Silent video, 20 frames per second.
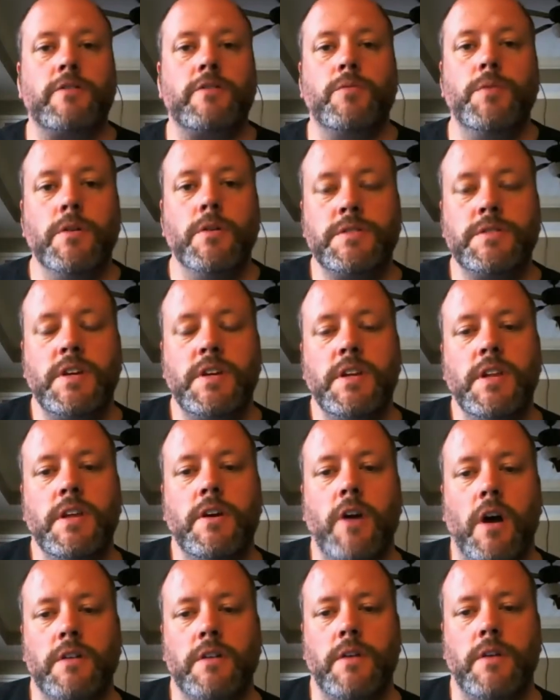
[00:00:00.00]
So we don't see any
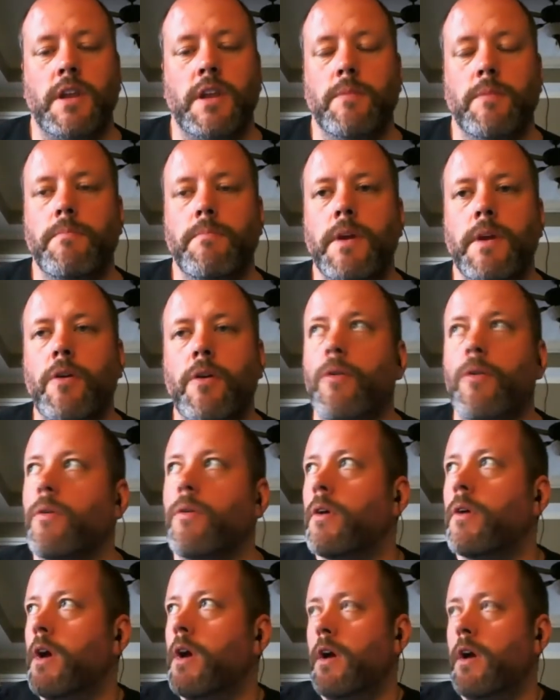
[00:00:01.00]
co- any
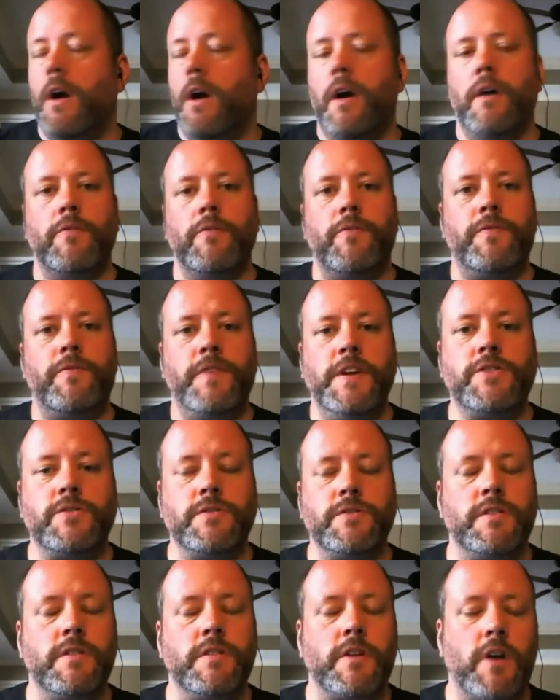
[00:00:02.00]
mirror of
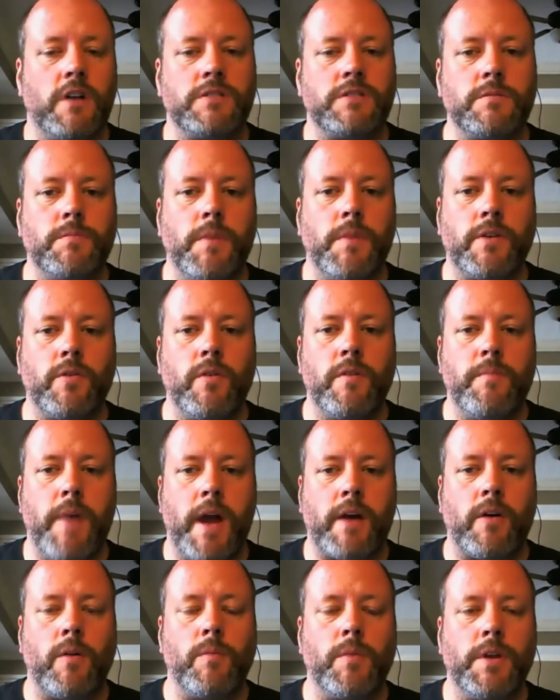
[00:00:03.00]
features in the cosmic microwave
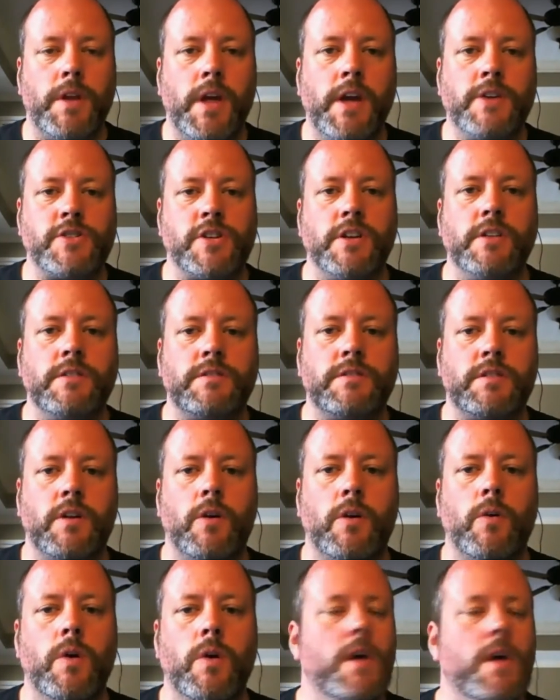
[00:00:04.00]
background radiation. And
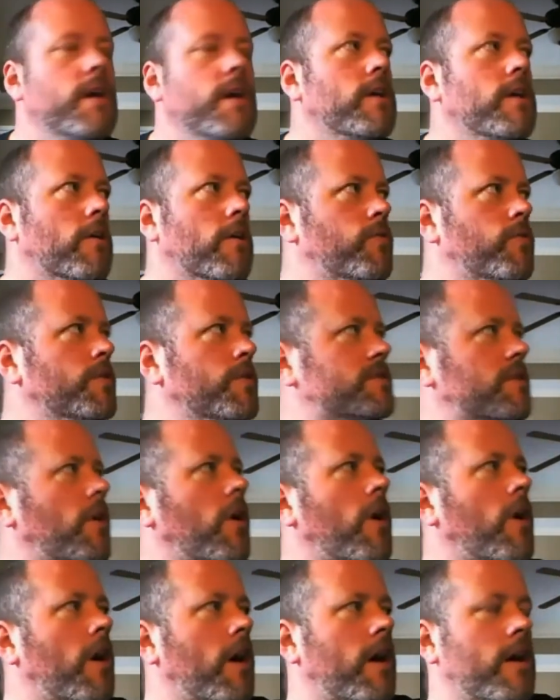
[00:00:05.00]
so, you know, if we
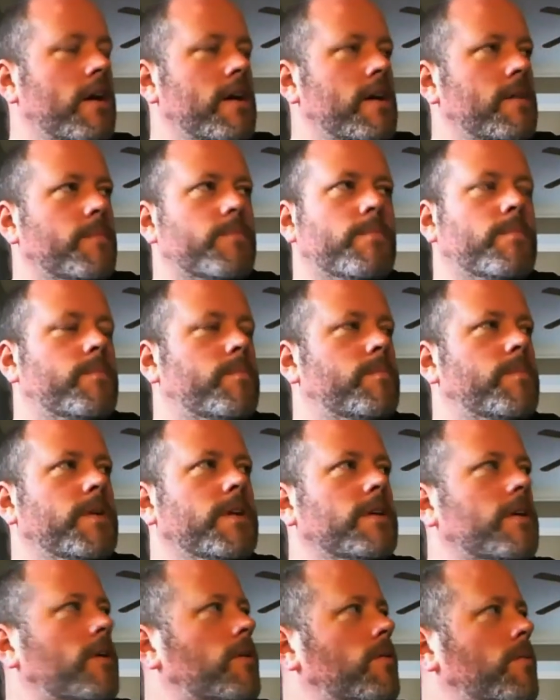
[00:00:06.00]
saw,
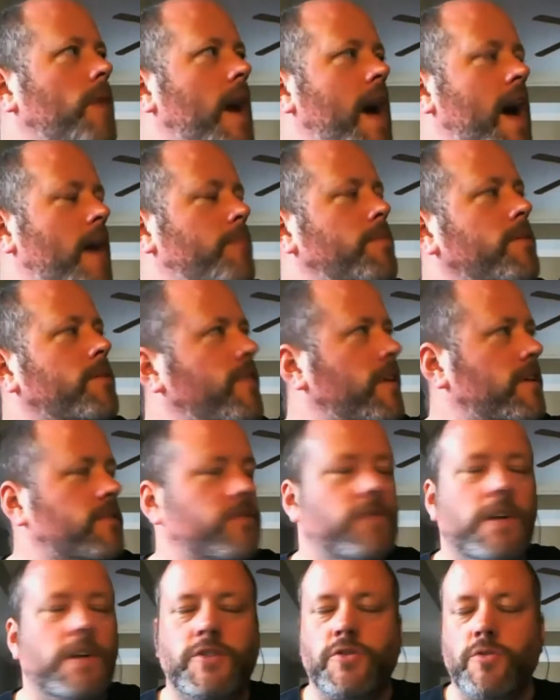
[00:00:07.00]
you know, a happy face
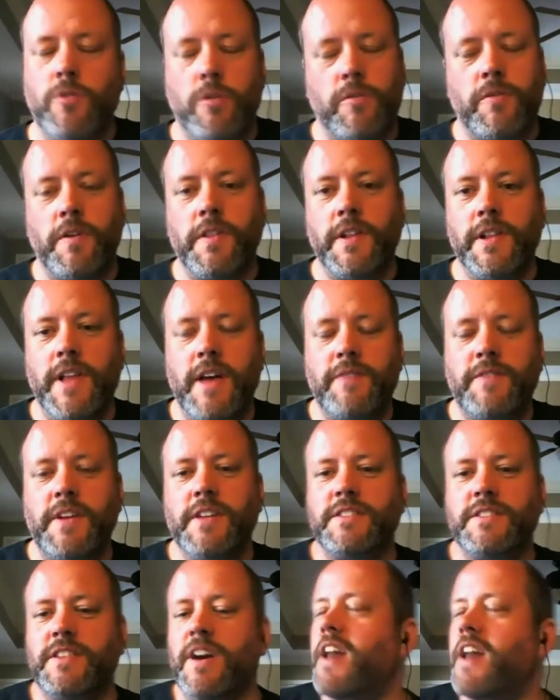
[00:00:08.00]
feature over on the left
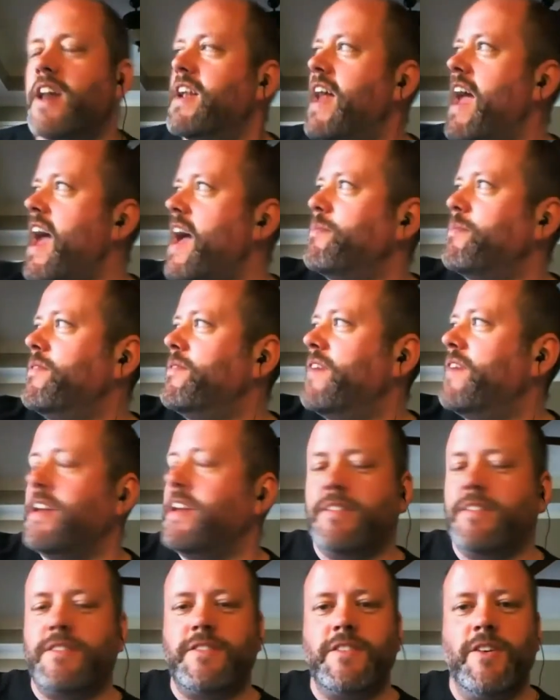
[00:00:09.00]
hand side and a happy
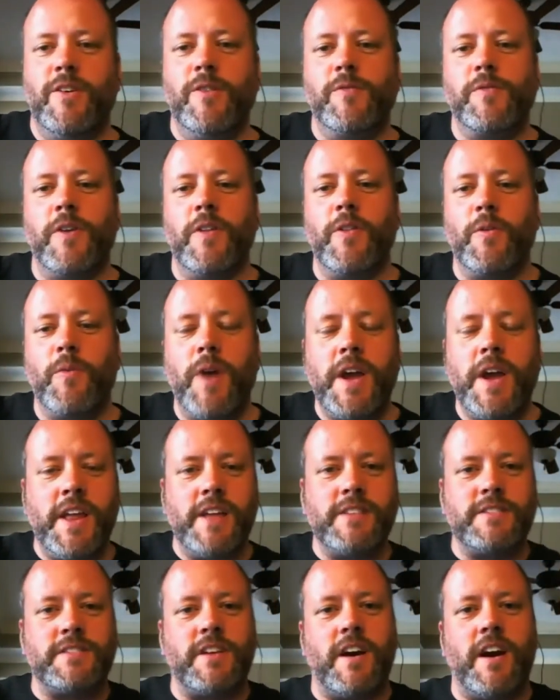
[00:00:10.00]
face over on the right
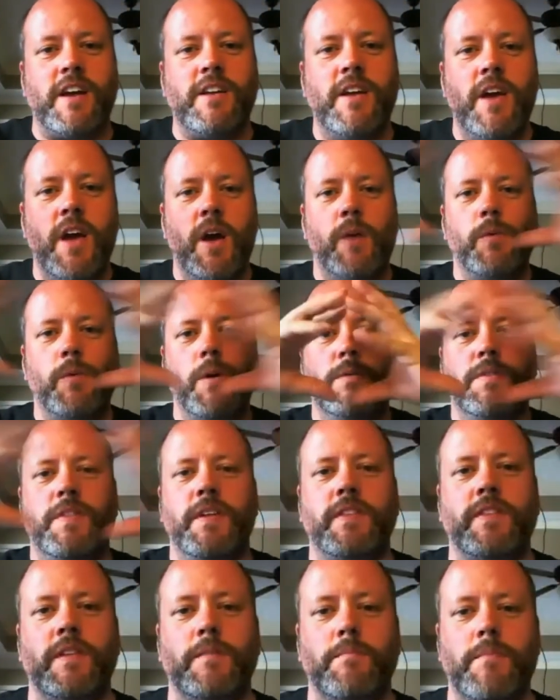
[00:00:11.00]
hand side, we would
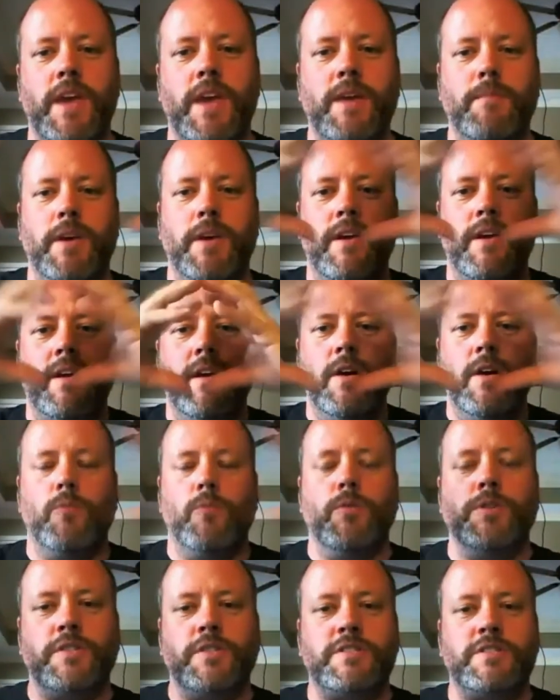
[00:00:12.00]
think that maybe
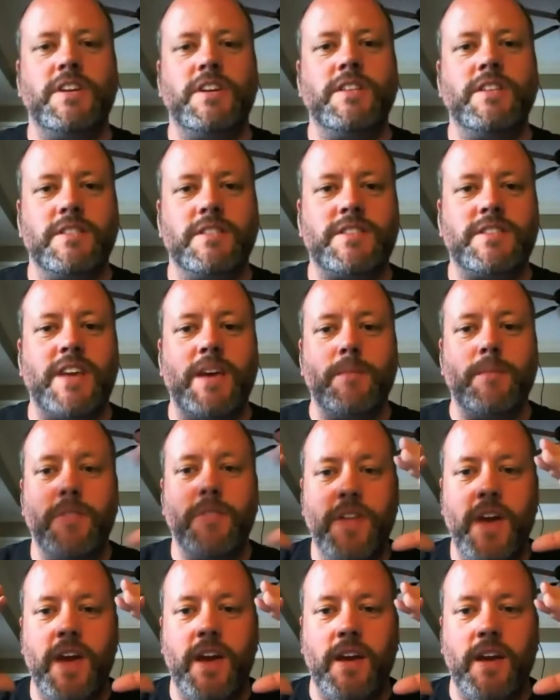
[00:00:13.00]
we're just seeing the same
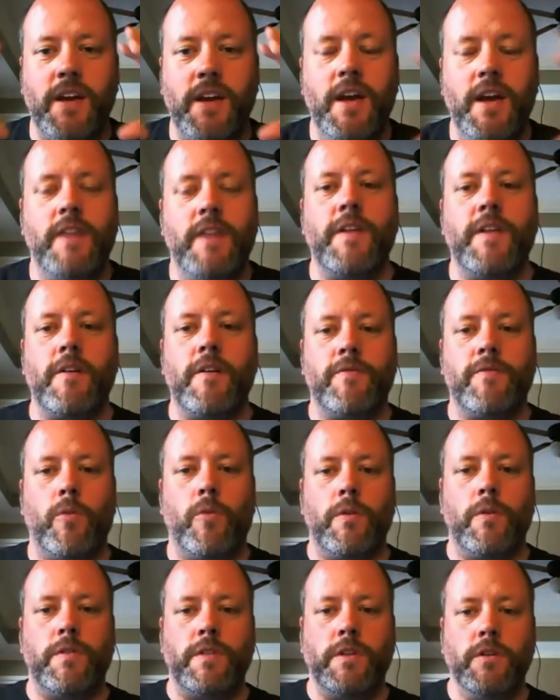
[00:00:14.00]
thing.
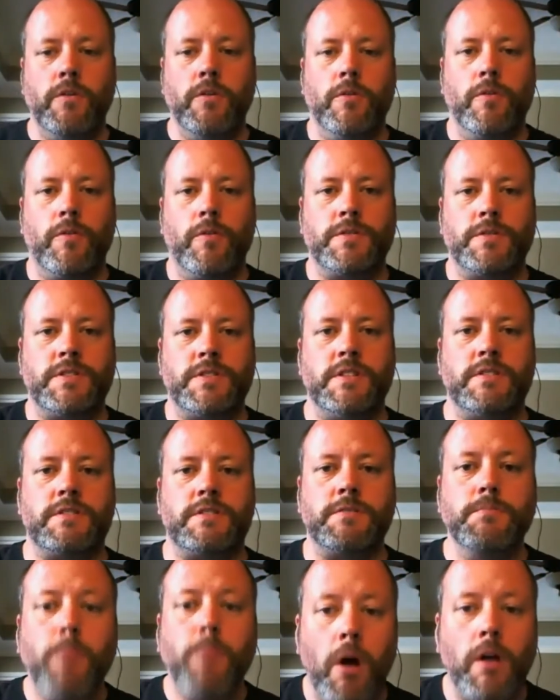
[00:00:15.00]
Therefore, the universe is
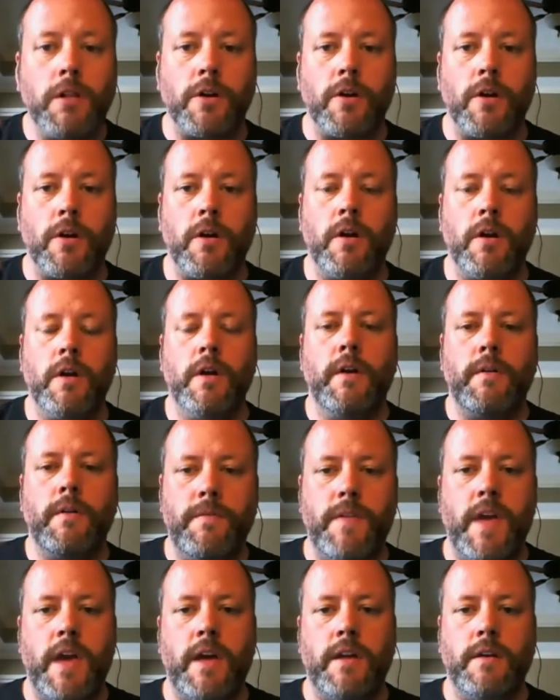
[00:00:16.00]
smaller
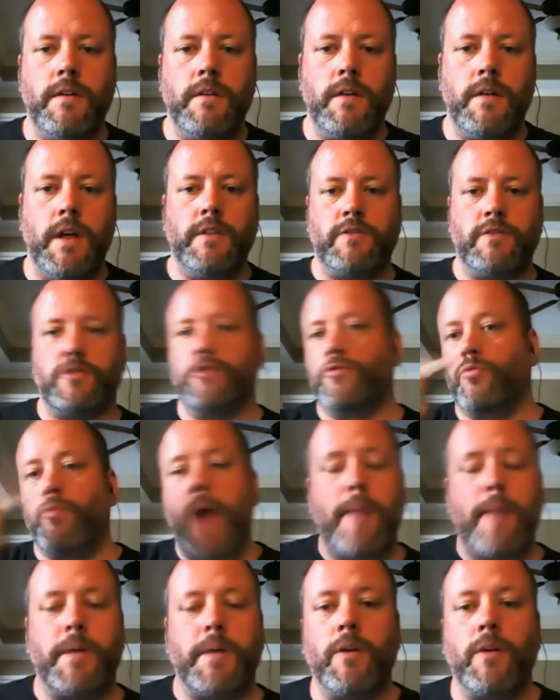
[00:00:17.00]
then and it's just
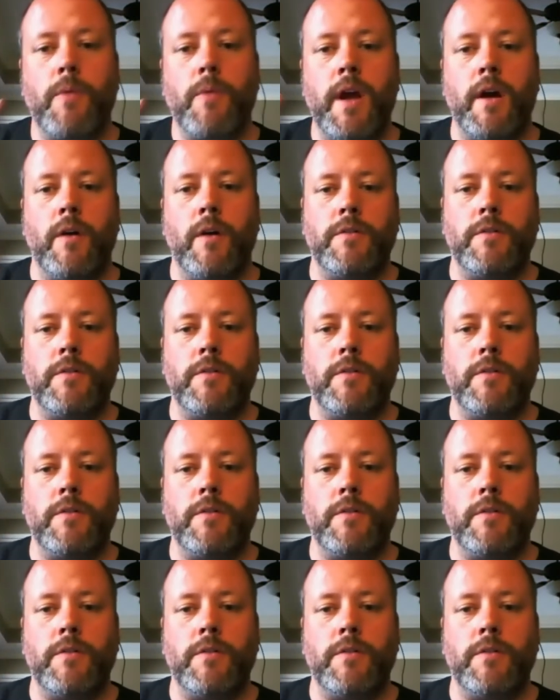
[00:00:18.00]
wrapping around.